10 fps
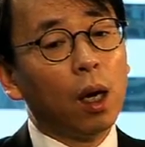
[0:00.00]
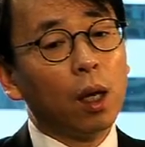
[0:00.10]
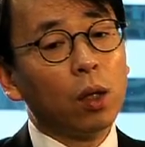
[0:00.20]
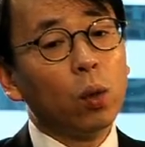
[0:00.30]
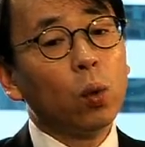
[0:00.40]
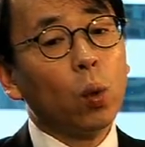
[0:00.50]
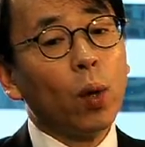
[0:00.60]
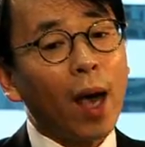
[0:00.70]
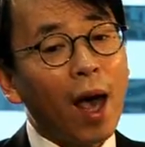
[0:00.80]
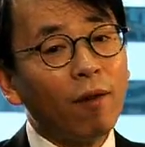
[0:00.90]
you don't
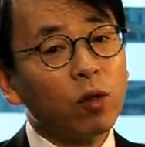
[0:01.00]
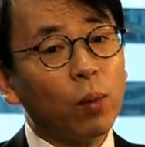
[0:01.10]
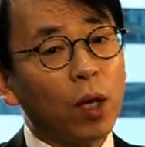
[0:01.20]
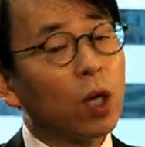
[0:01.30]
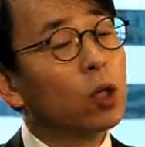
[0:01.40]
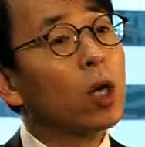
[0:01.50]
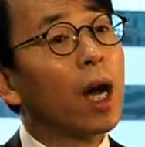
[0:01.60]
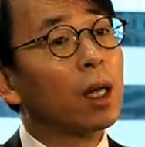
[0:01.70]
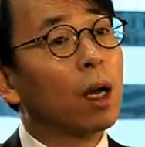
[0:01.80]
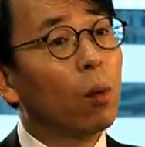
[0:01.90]
have to be in
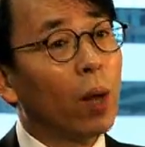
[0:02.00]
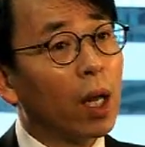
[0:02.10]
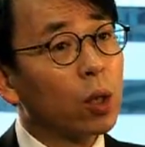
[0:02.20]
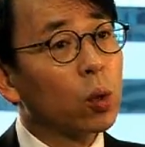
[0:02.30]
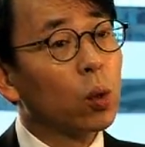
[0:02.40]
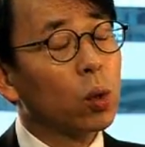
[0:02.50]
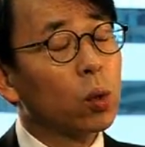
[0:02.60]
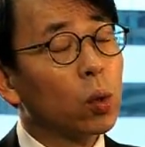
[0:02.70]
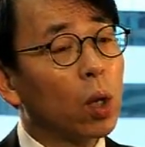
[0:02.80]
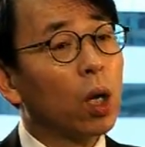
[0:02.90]
China really
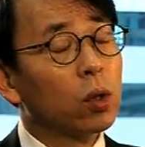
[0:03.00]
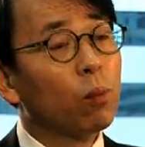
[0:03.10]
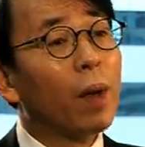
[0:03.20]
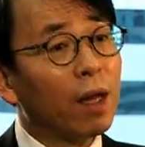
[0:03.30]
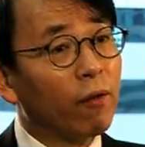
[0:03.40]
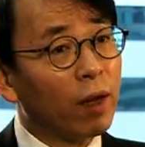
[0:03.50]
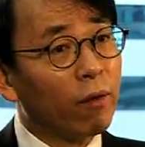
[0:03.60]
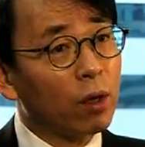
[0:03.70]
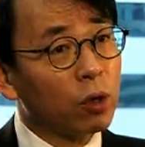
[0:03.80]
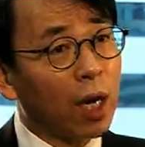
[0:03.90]
to benefit
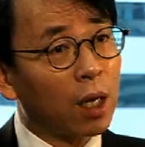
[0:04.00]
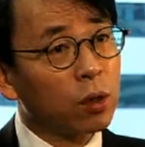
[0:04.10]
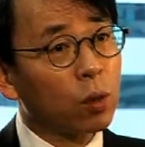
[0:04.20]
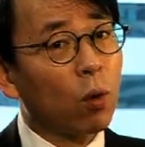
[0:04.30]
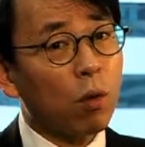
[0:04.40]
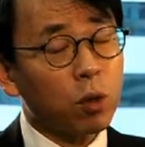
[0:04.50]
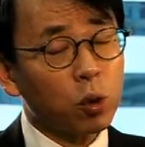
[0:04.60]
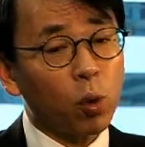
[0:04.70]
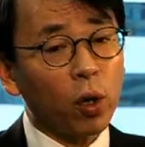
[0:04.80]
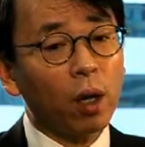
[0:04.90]
from China's growth
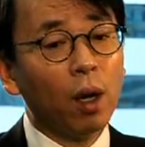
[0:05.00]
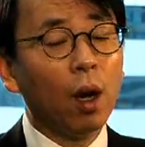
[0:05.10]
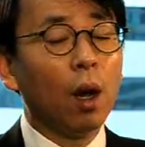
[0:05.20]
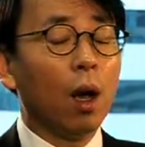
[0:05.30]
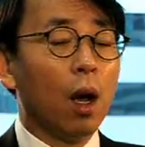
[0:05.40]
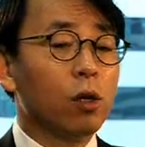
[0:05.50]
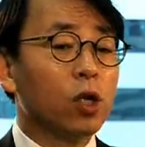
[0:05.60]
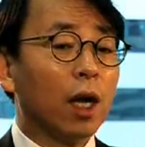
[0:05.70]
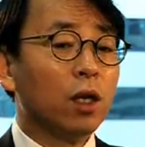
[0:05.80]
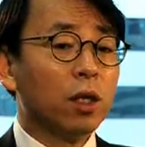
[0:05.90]
story.
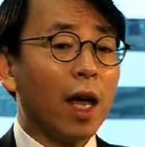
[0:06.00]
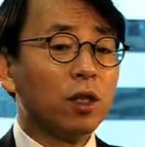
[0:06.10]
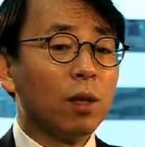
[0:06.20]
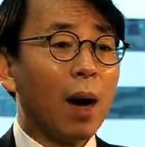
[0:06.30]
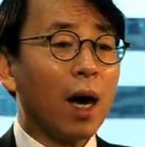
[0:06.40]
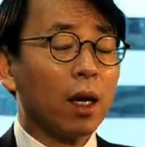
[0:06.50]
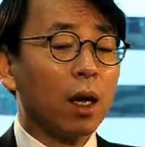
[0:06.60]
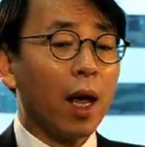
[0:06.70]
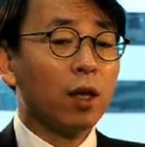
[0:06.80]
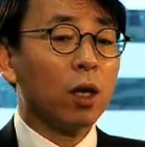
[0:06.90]
Chinese asset market
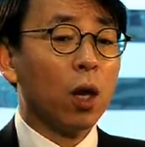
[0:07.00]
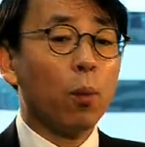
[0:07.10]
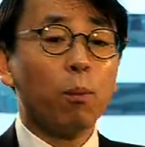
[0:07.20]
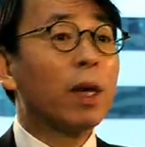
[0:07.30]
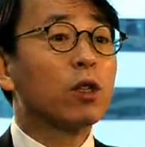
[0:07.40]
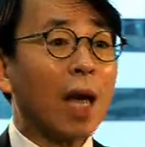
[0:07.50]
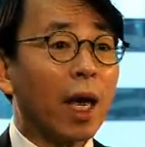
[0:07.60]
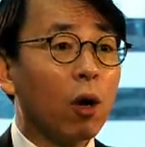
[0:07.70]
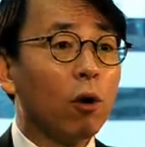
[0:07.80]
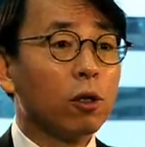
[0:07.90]
has big
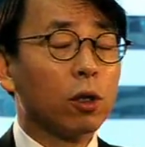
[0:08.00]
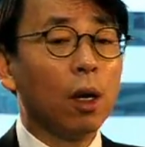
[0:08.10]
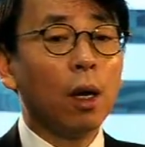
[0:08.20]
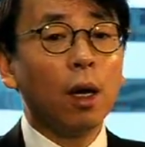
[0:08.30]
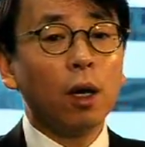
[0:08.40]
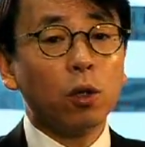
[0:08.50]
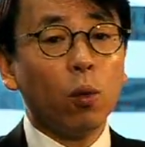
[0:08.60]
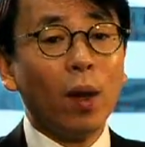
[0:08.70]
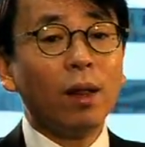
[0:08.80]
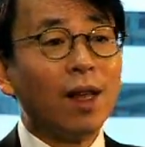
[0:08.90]
cycles. So
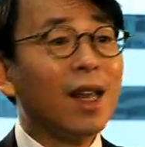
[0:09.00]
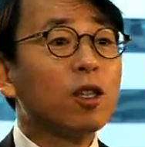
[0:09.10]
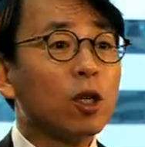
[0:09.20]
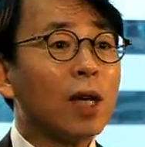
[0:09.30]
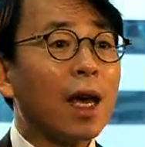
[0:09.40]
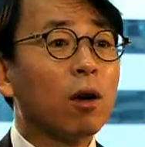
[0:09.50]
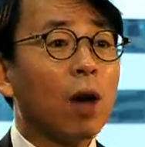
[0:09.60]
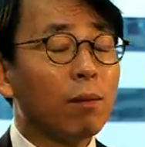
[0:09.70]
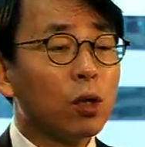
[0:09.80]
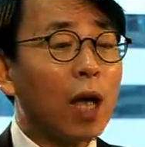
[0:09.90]
when the next cycle
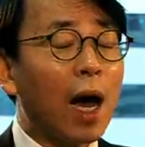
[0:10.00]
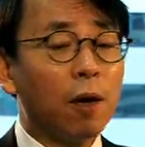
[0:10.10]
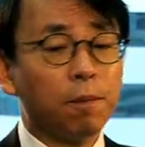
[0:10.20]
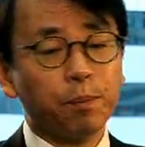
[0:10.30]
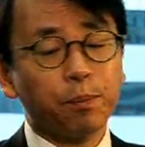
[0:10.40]
comes down,